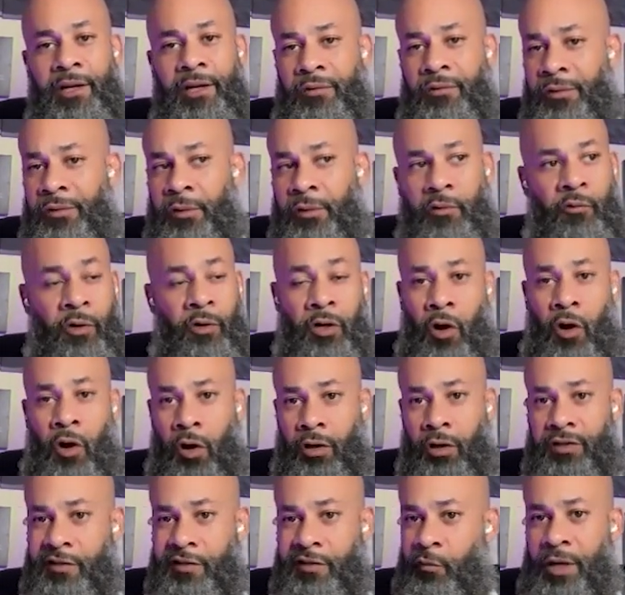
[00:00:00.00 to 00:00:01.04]

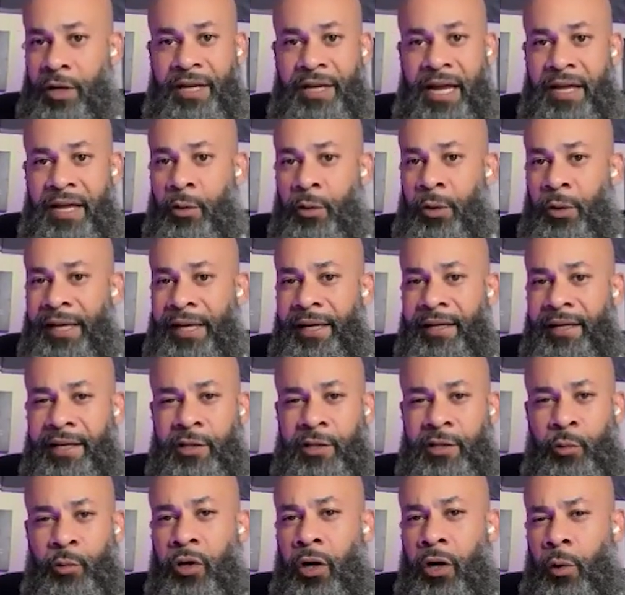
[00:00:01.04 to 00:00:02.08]
Regardless of what day in the week it
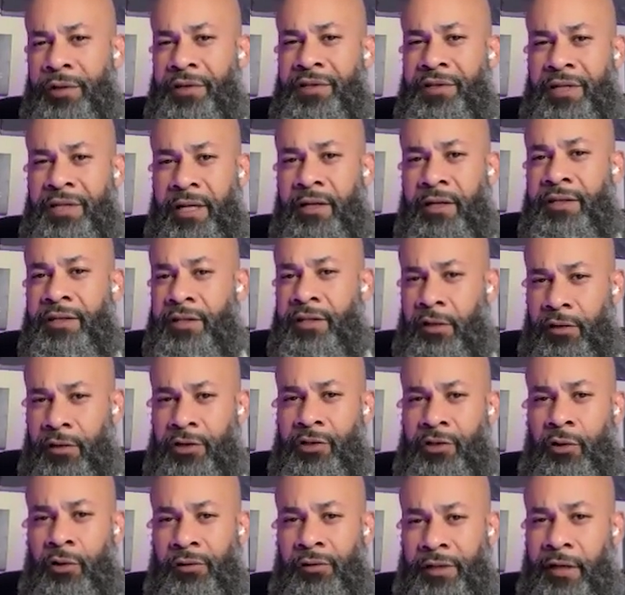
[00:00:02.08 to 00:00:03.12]
is, we always say it's going to
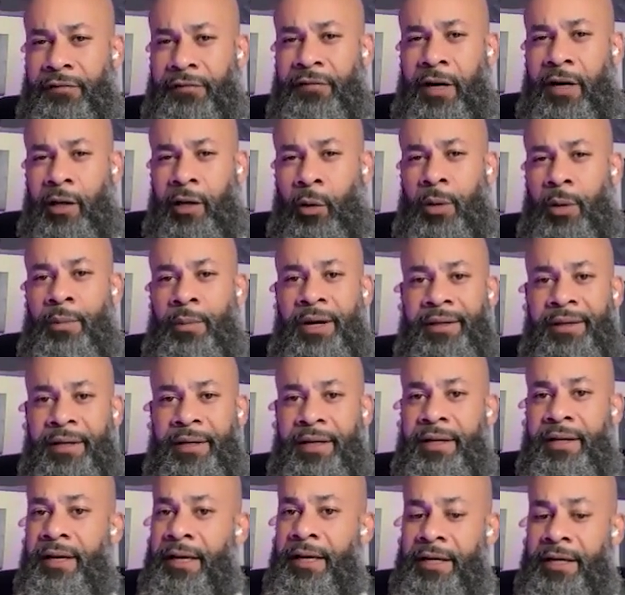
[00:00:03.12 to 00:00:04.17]
start that following
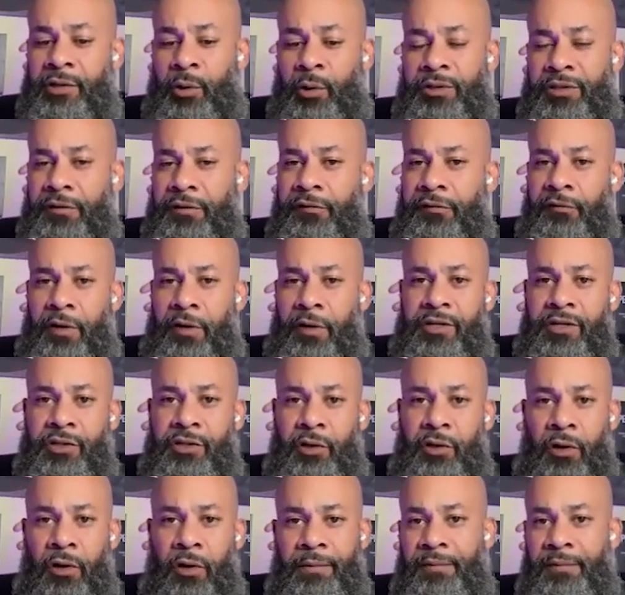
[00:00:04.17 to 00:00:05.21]
Monday. So it's a fresh
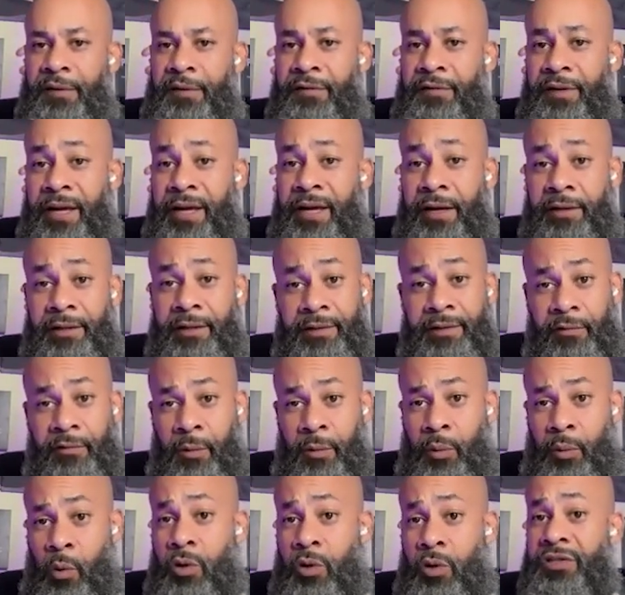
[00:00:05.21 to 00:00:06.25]
start. The VA
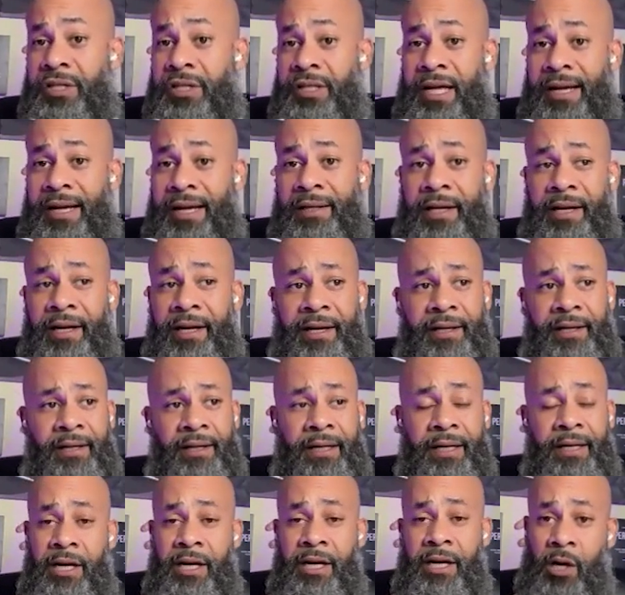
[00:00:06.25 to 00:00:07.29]
reports to that client.
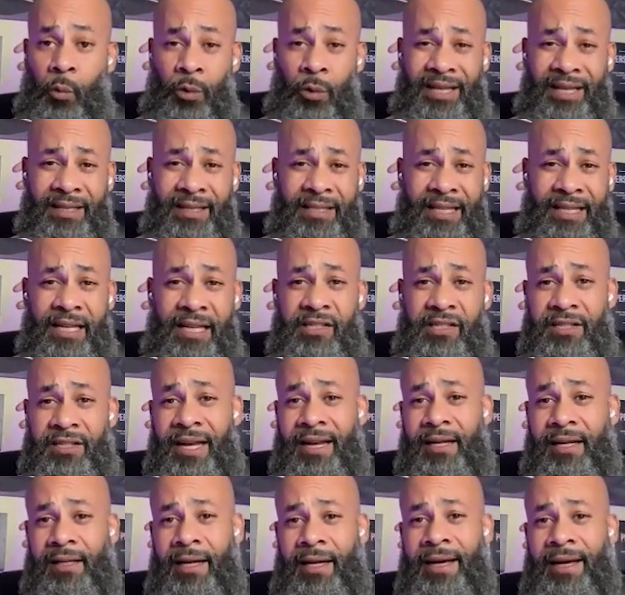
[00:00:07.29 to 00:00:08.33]
We teach
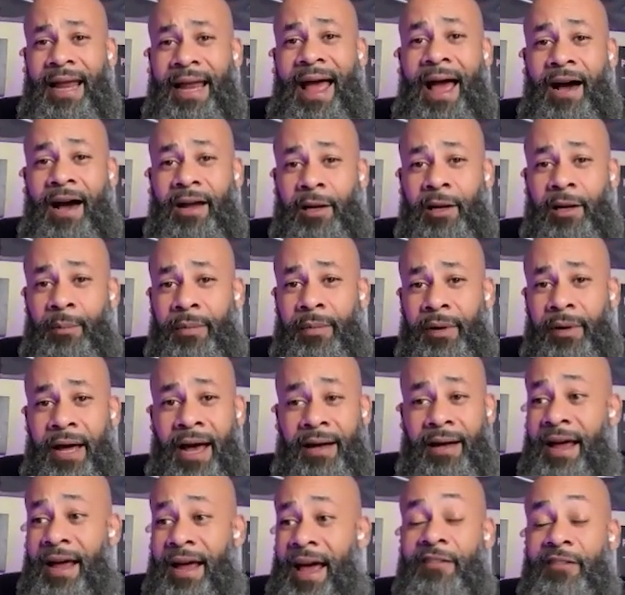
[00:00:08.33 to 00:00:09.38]
that client how to
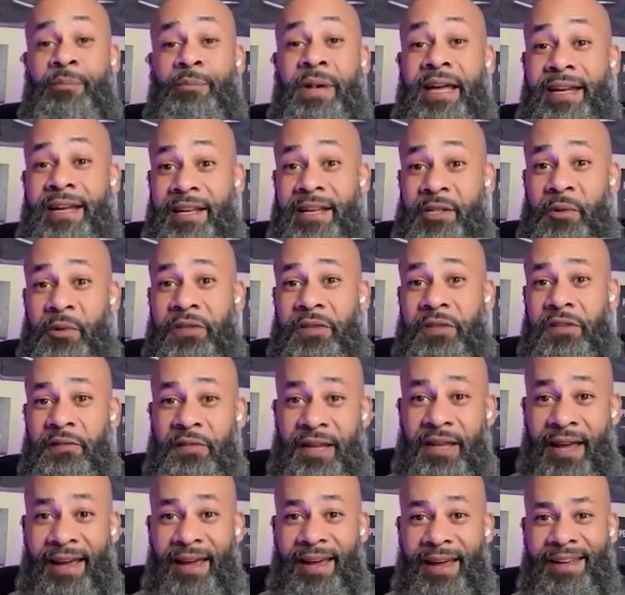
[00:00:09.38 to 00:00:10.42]
have meetings with the
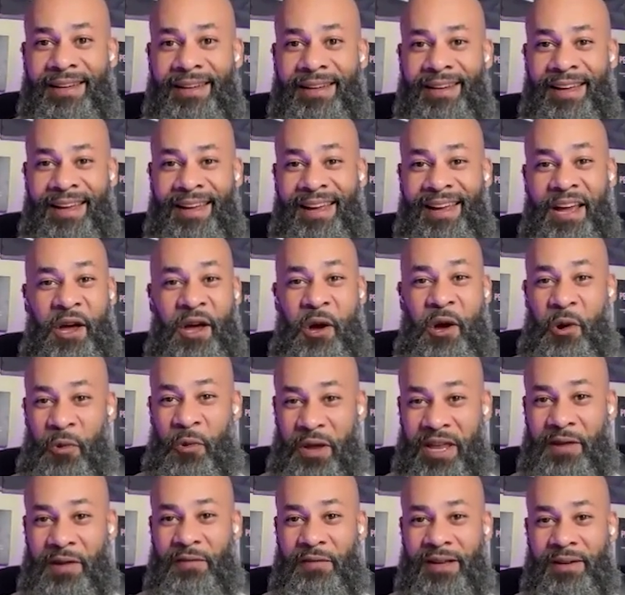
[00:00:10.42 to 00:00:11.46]
VA.
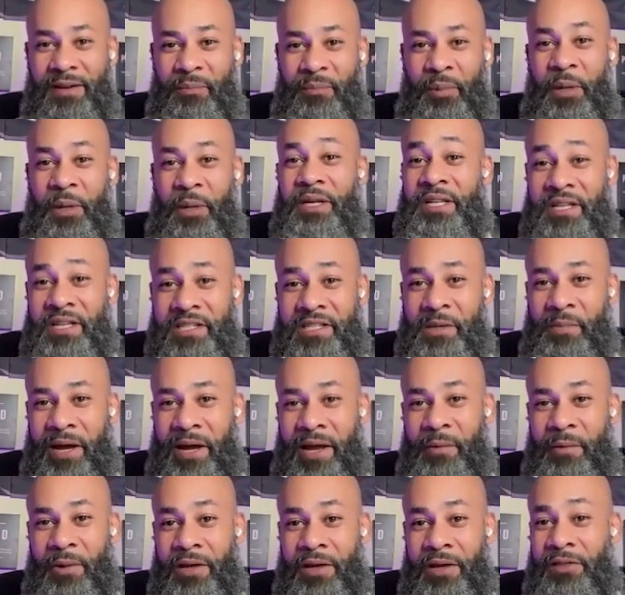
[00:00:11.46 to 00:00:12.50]
We even
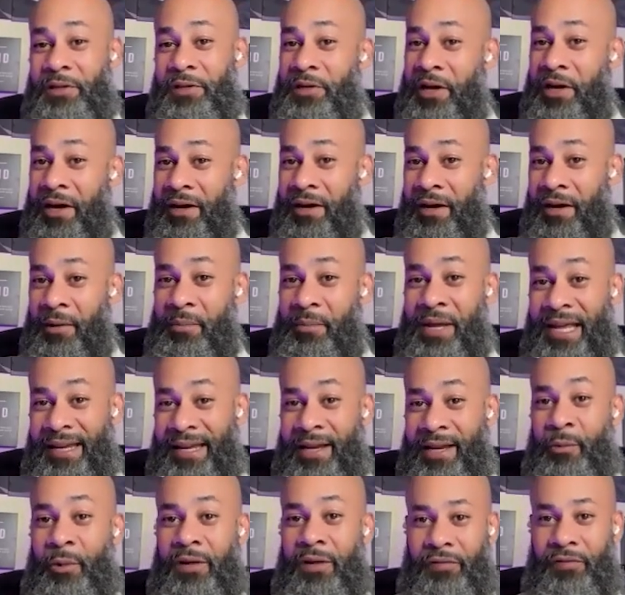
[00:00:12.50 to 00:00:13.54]
participate with a
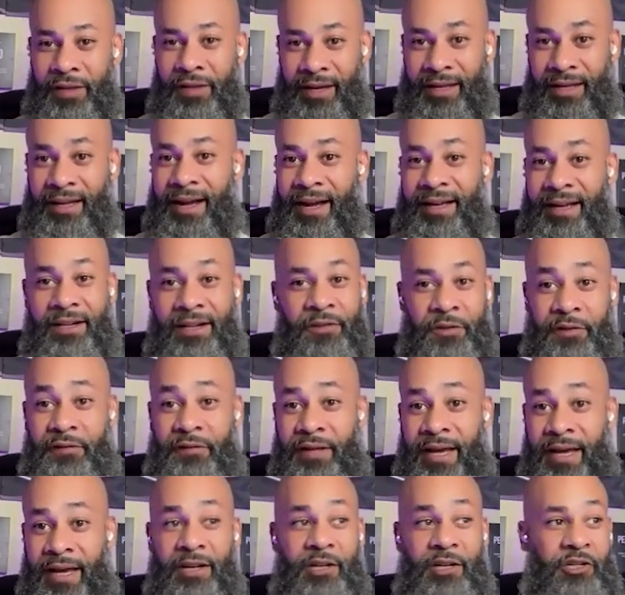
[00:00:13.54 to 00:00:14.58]
meeting with that client and their
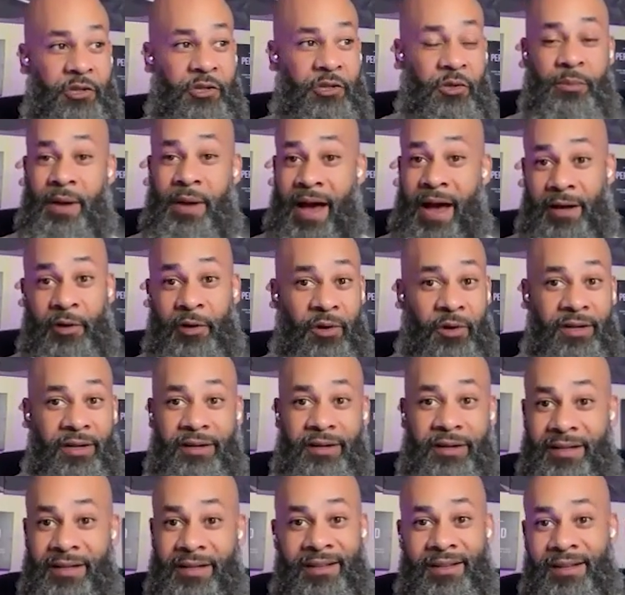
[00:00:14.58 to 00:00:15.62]
VA to show them how to run
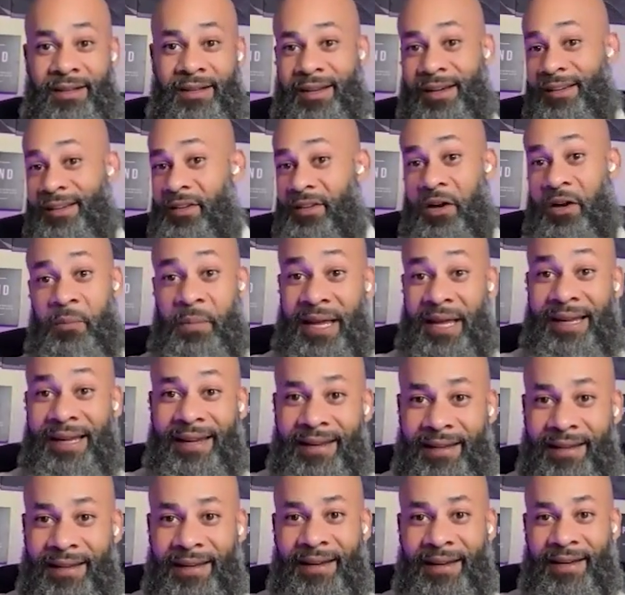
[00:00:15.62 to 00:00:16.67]
a
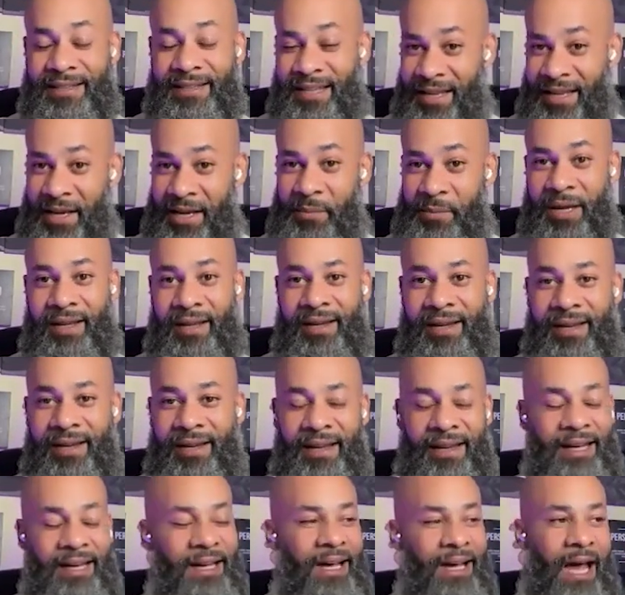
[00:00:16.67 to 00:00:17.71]
meeting, a team meeting.
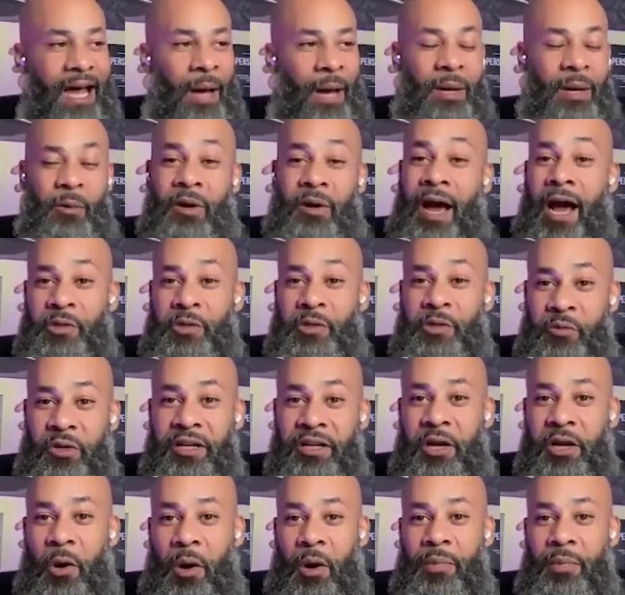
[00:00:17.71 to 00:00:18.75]
I mean, guys, we
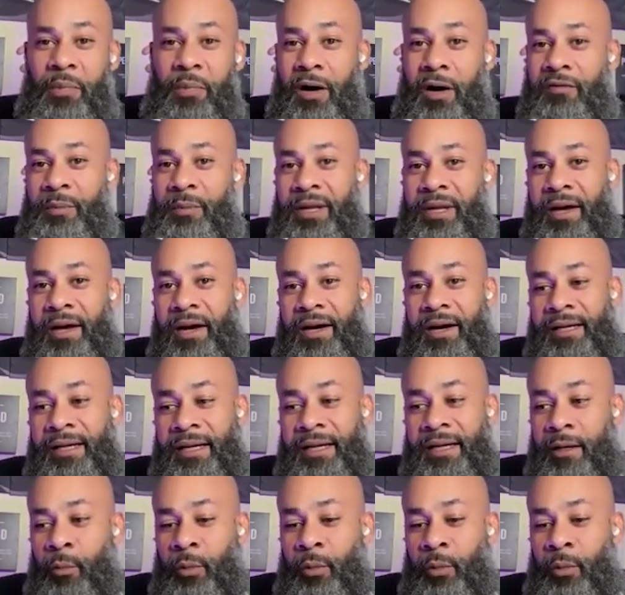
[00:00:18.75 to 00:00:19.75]
really go above and beyond.